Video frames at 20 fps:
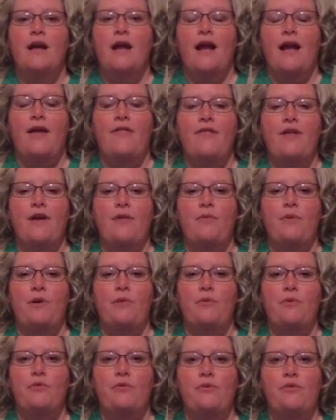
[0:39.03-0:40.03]
And then we
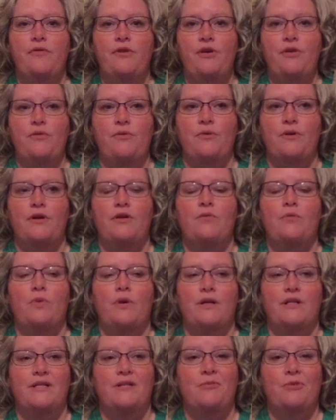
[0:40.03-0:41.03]
would review, what
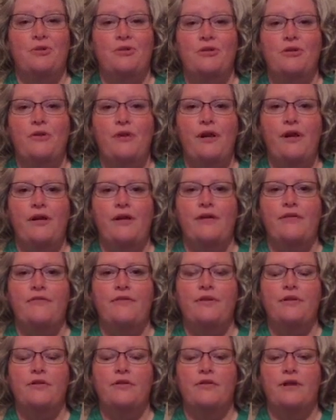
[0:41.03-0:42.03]
is a personal narrative?
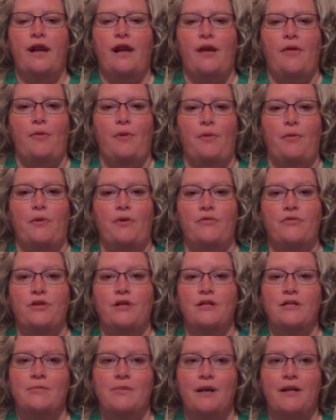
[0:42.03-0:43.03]
And we would have
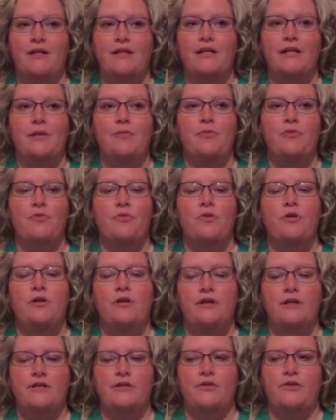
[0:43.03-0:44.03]
talked about it the day before,
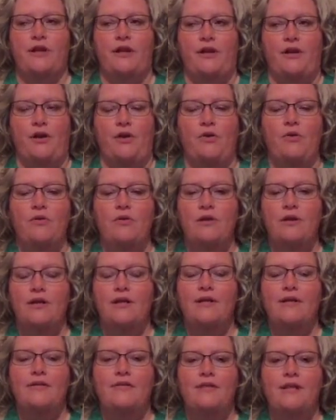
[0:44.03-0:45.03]
and so they know
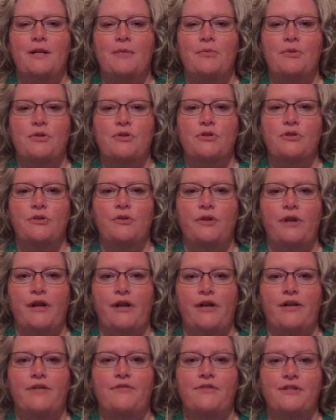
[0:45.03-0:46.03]
that a personal
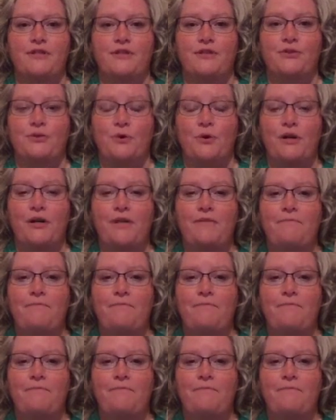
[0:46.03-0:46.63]
narrative is a story.